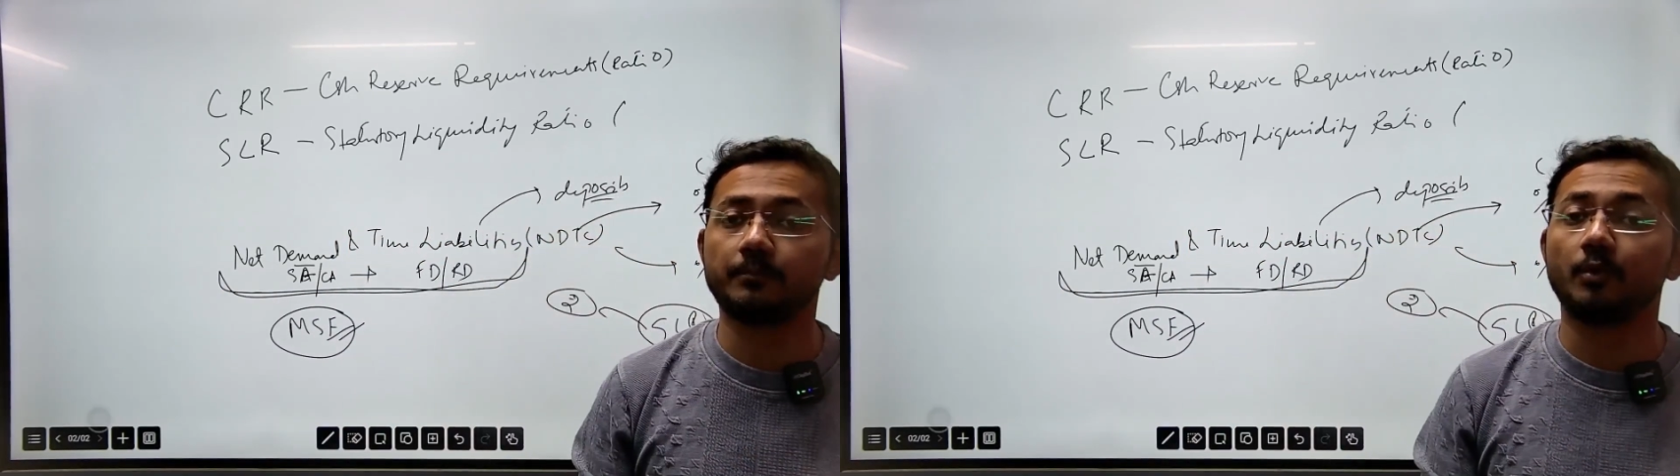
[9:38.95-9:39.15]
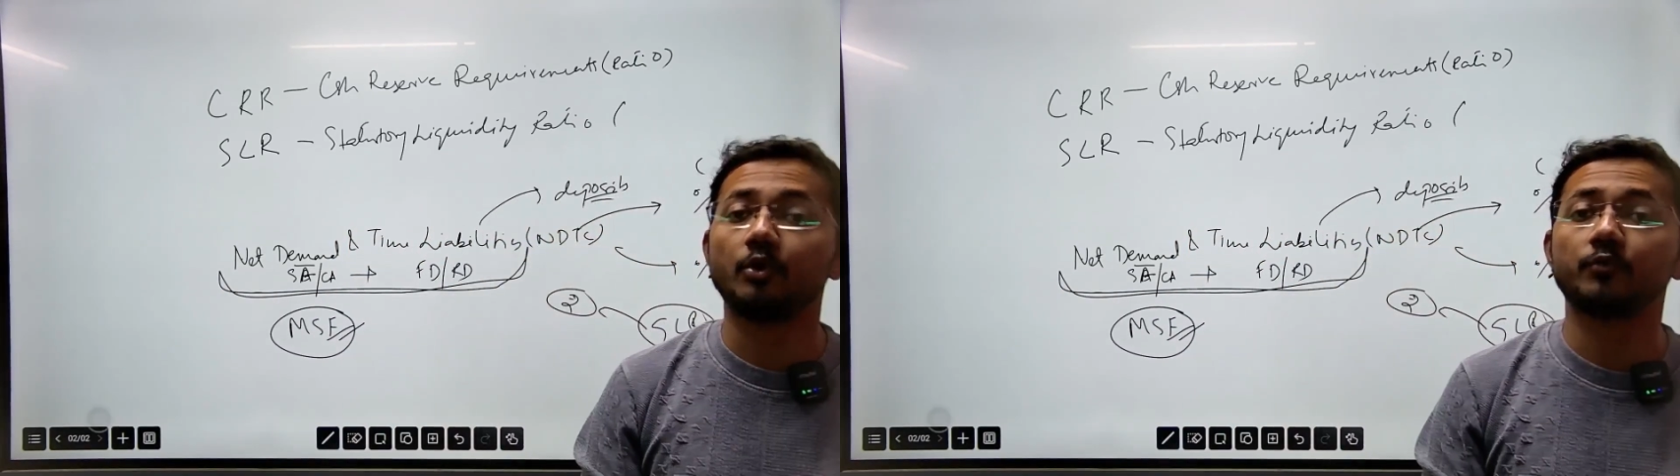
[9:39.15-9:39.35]

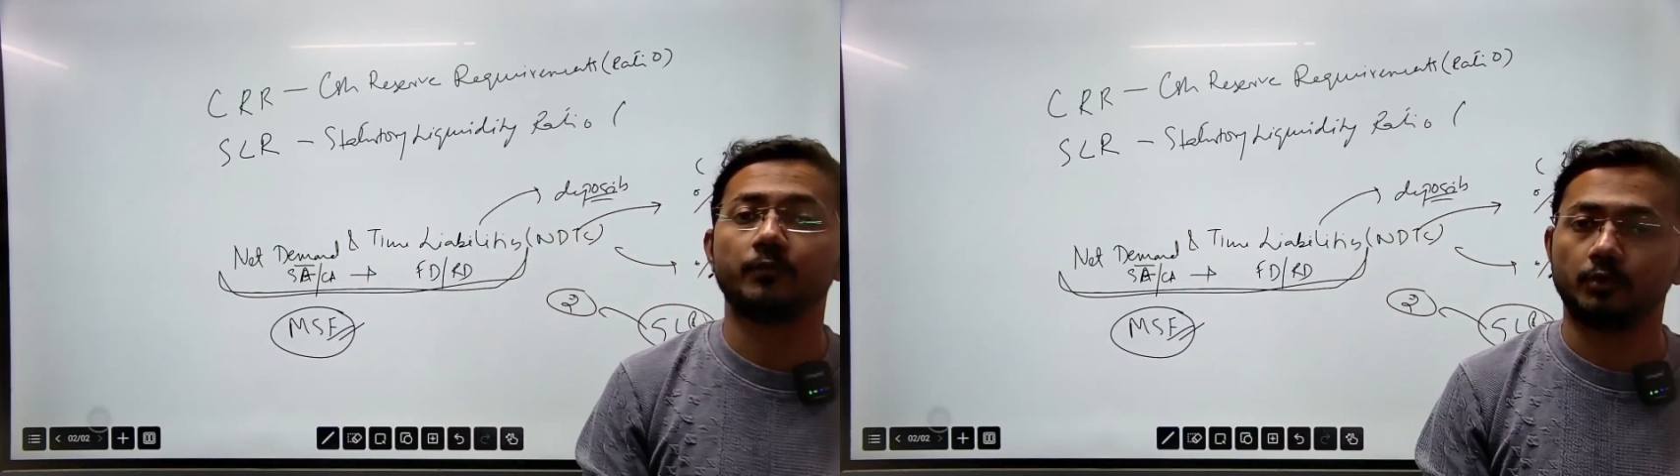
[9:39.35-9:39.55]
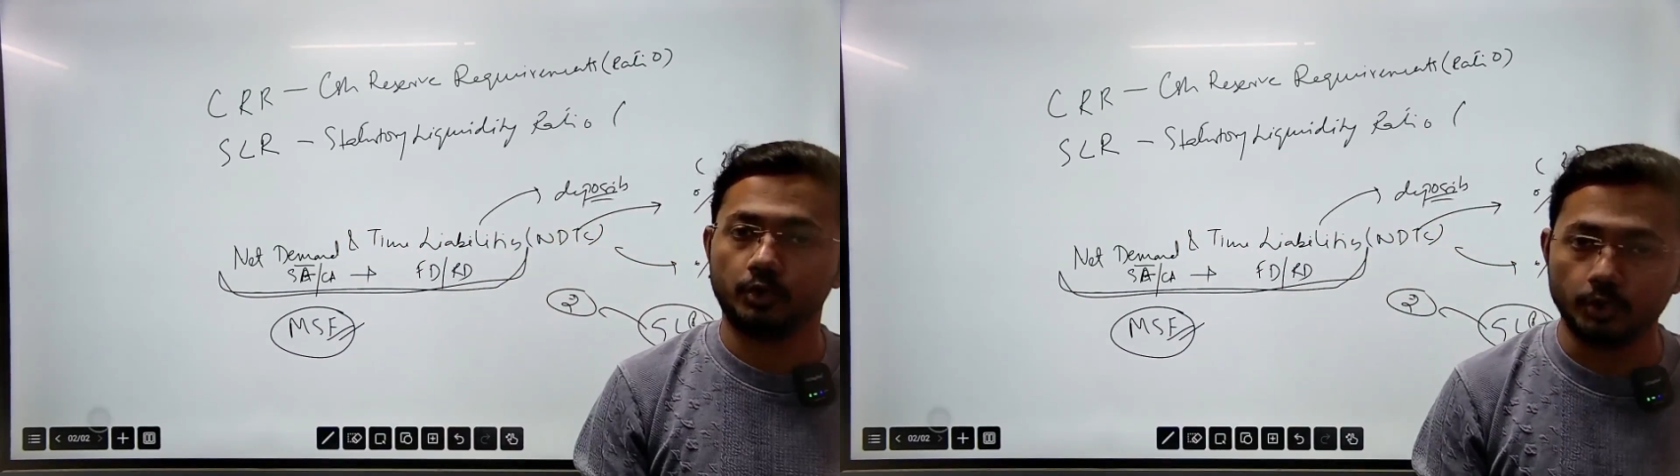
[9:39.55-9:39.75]

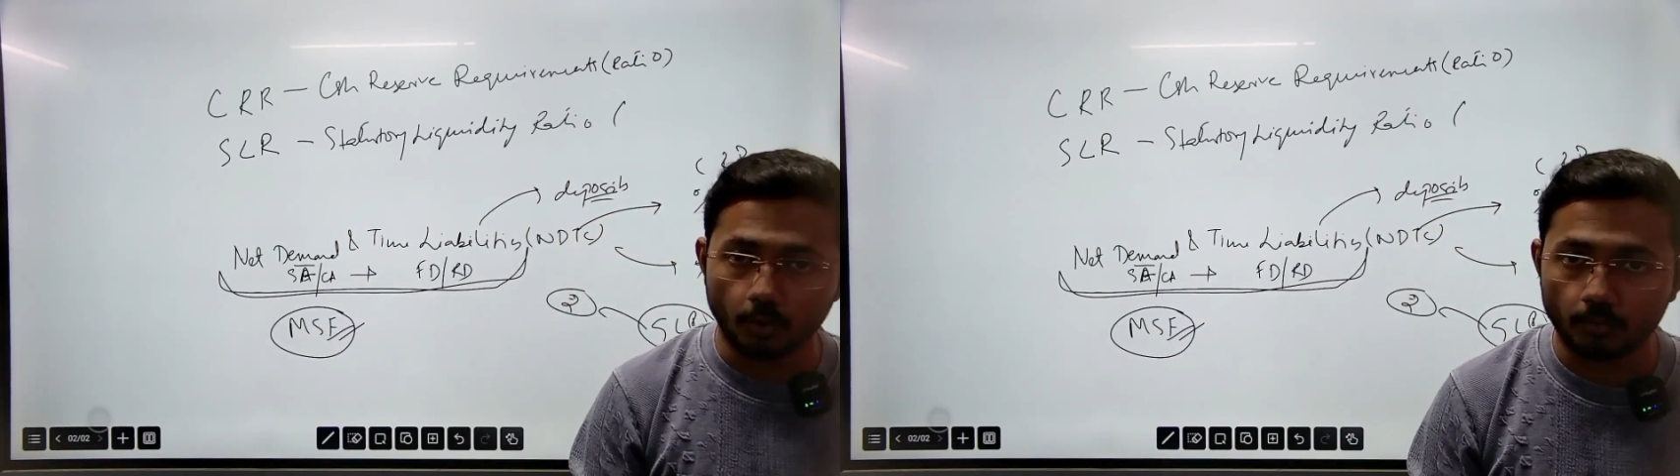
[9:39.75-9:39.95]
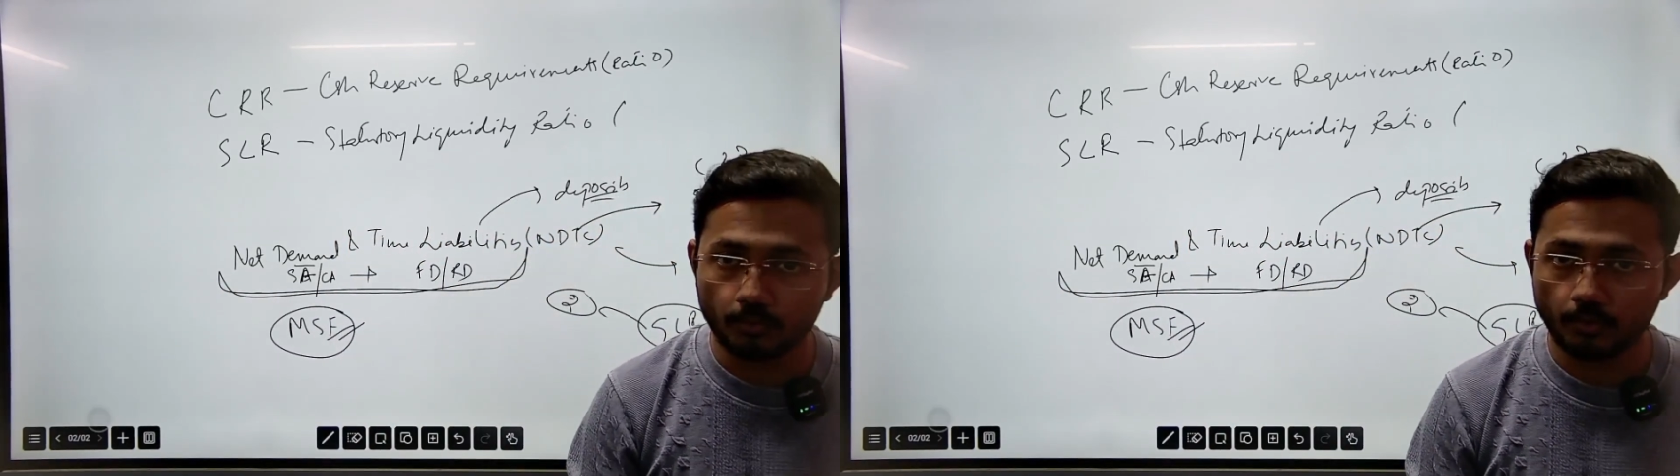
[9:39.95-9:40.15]

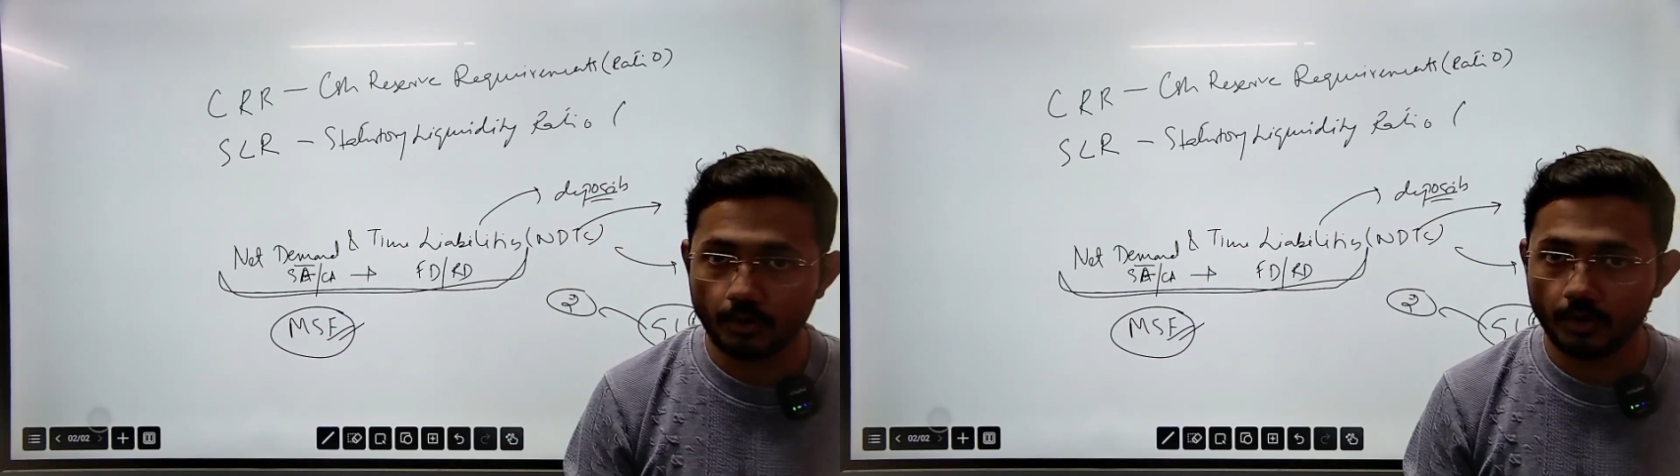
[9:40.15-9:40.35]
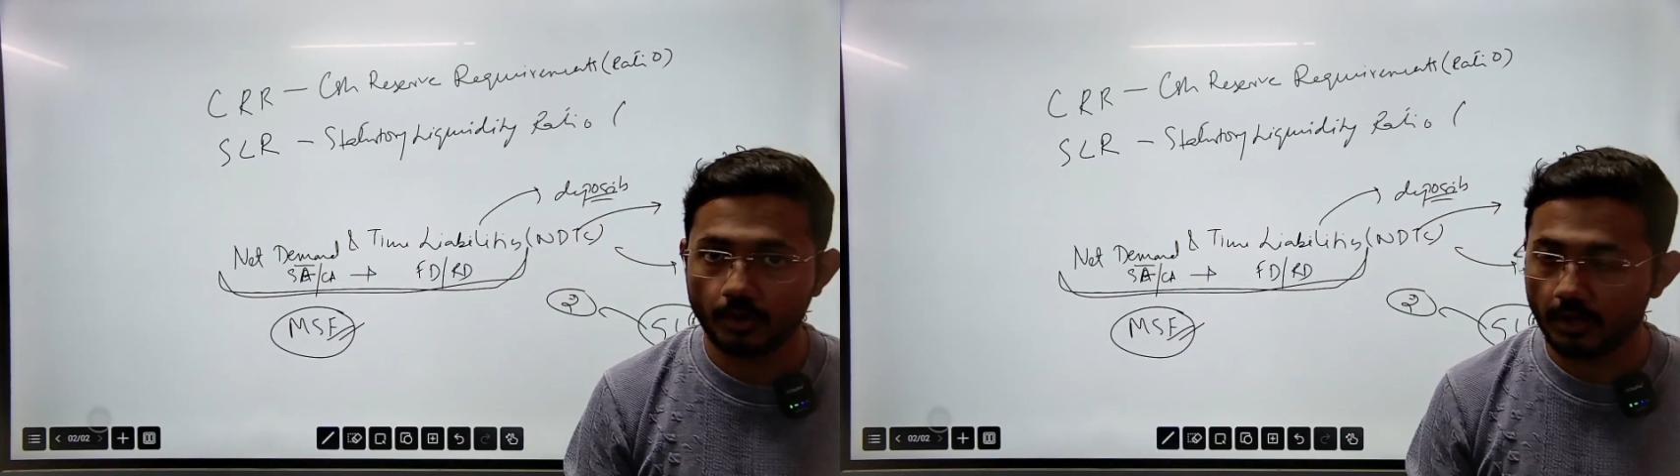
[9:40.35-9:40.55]
portfolio.
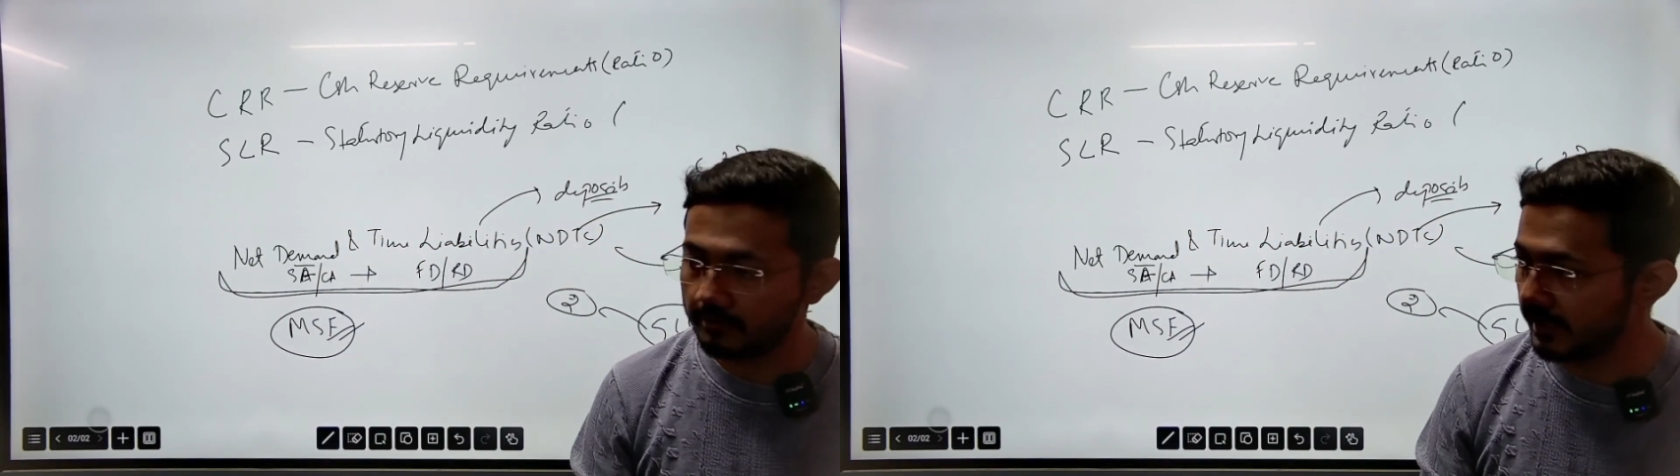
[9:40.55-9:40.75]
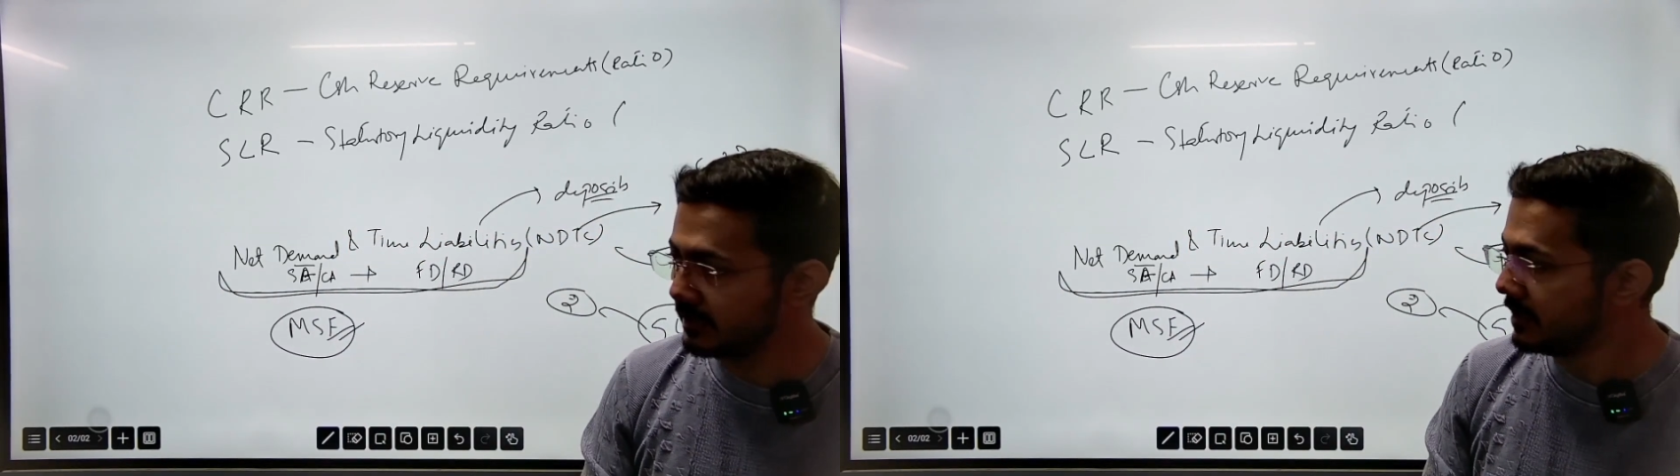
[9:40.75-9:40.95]
All
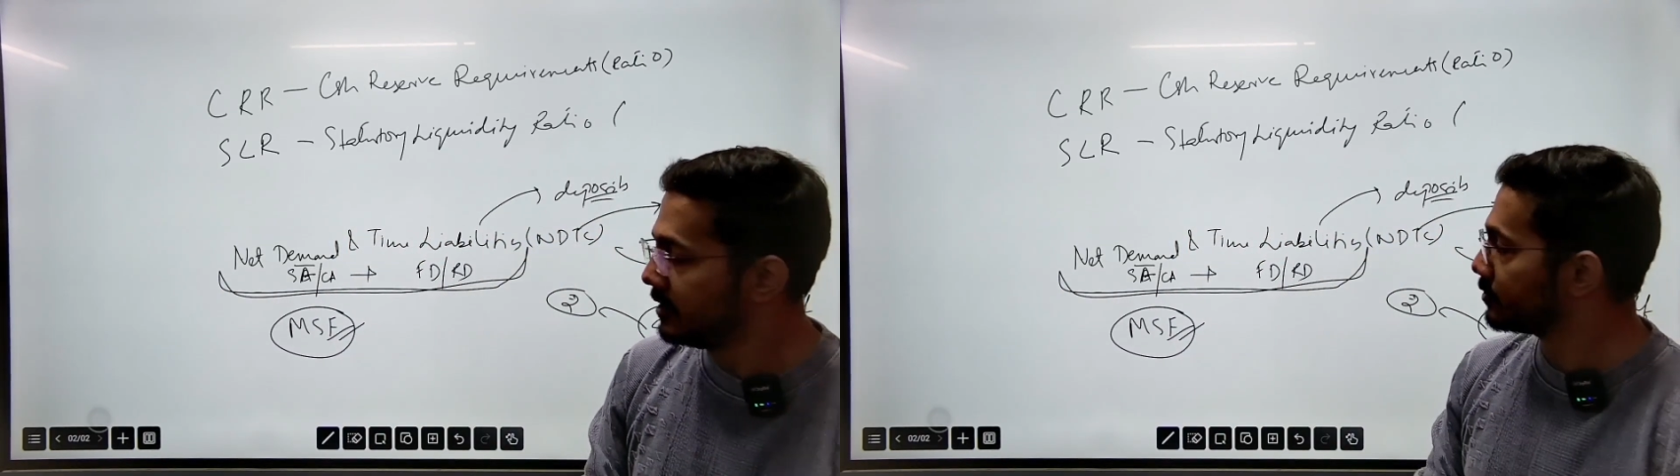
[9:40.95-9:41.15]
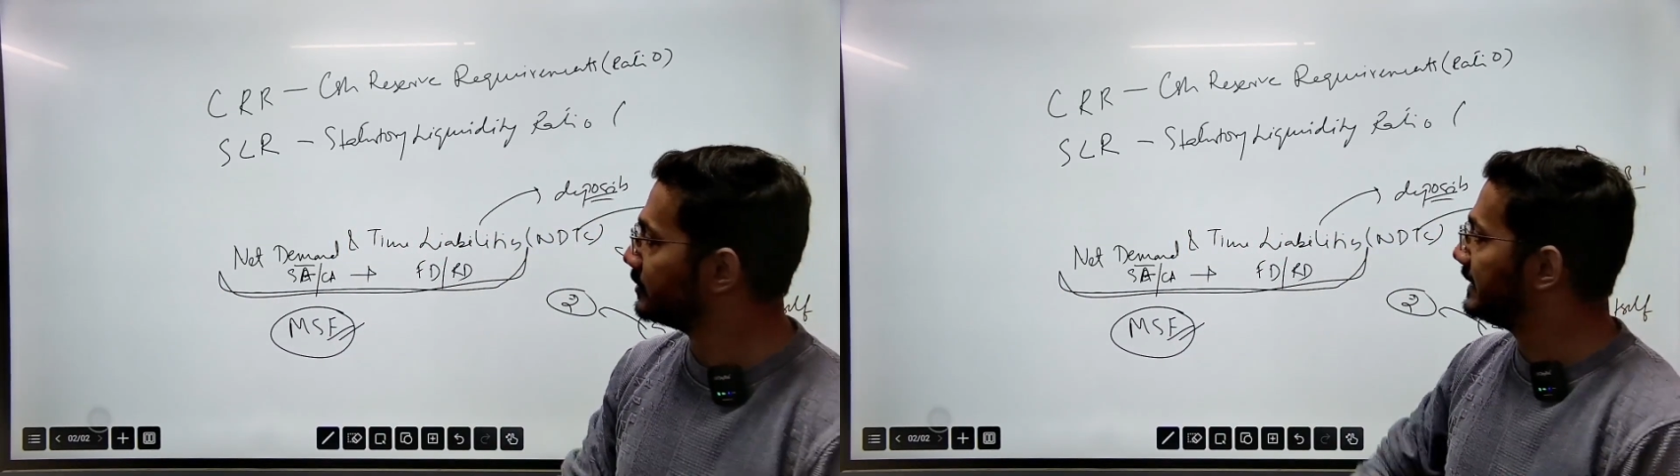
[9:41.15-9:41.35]
right.
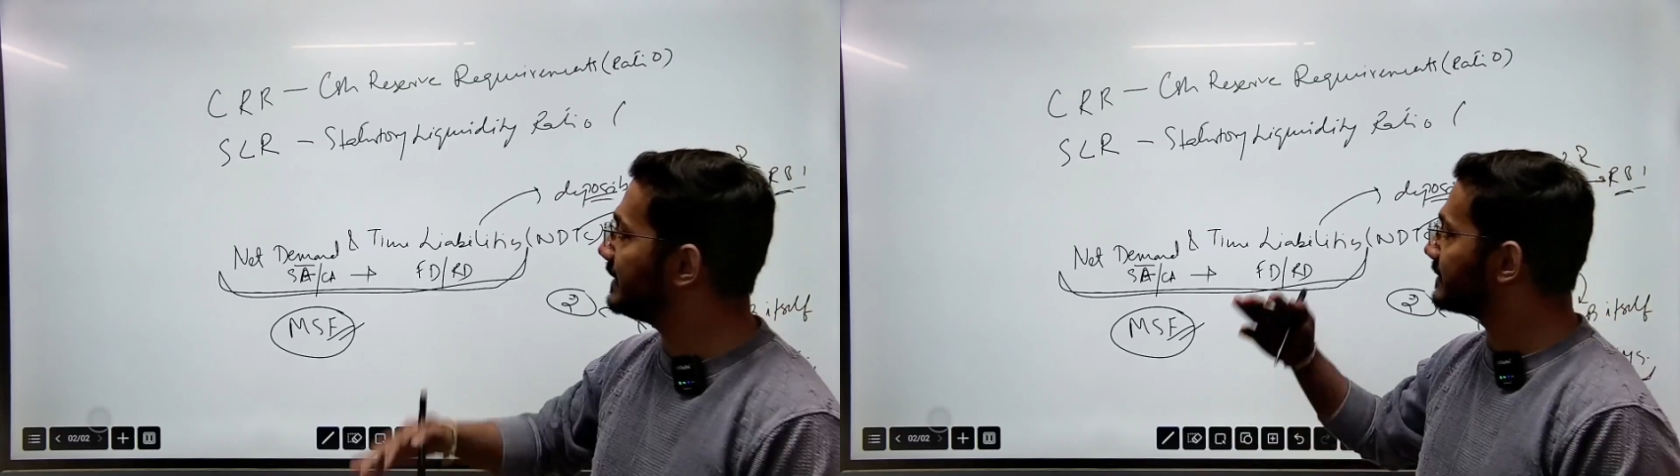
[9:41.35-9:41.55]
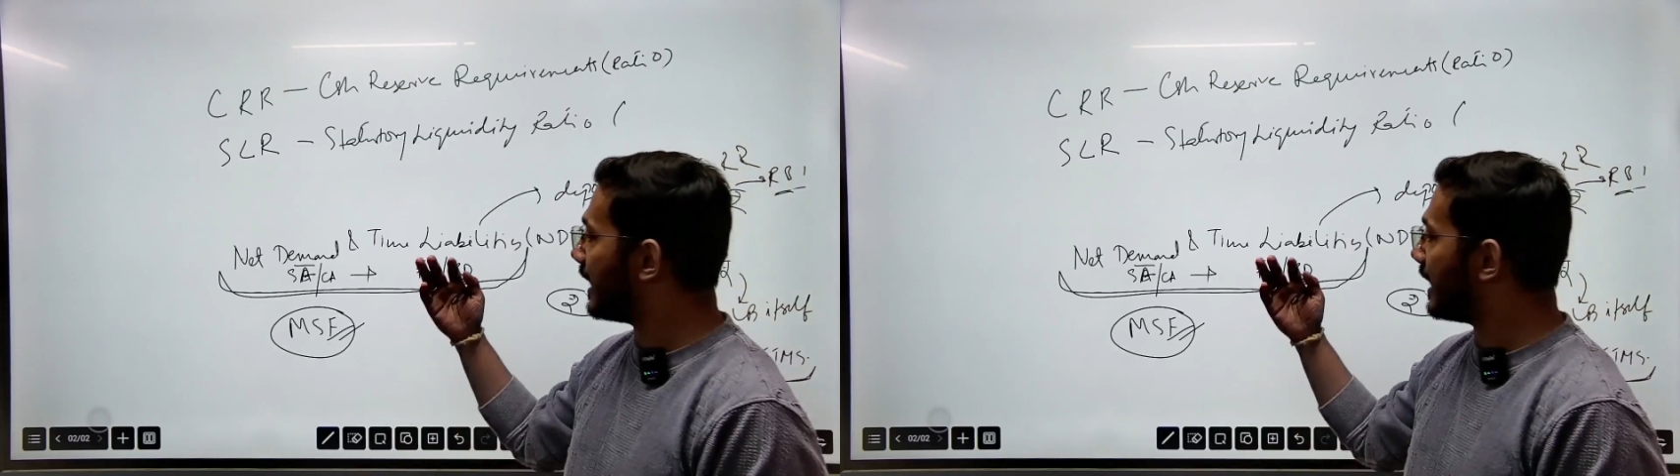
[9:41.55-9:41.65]
So these